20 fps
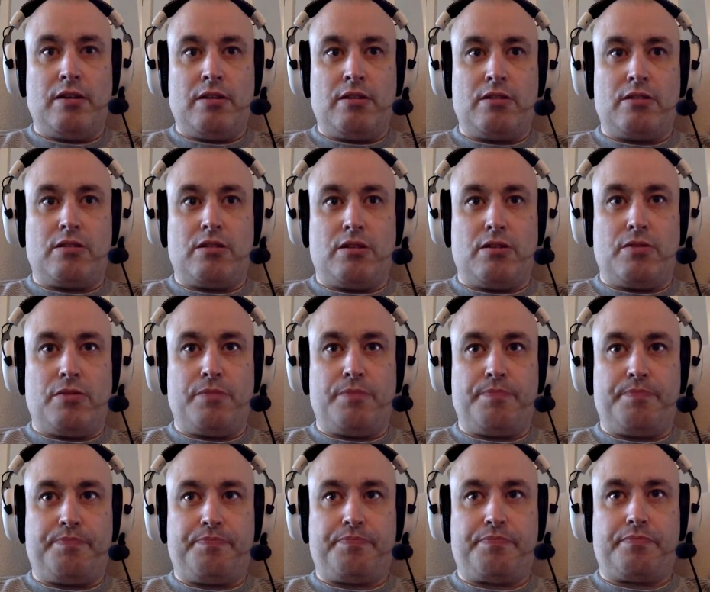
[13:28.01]
So
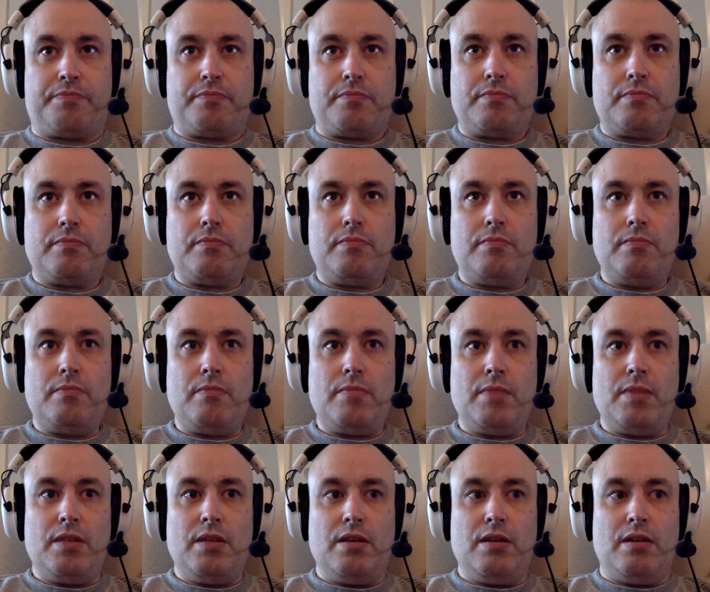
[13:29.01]

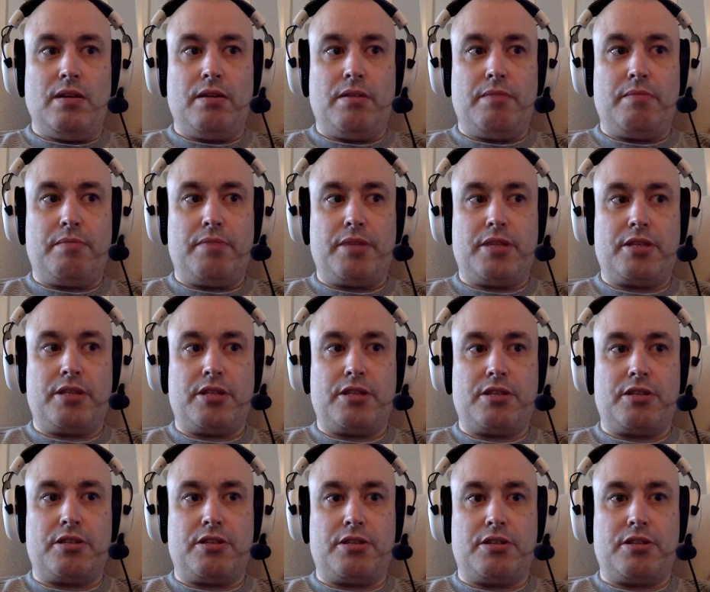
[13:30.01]
PlayStation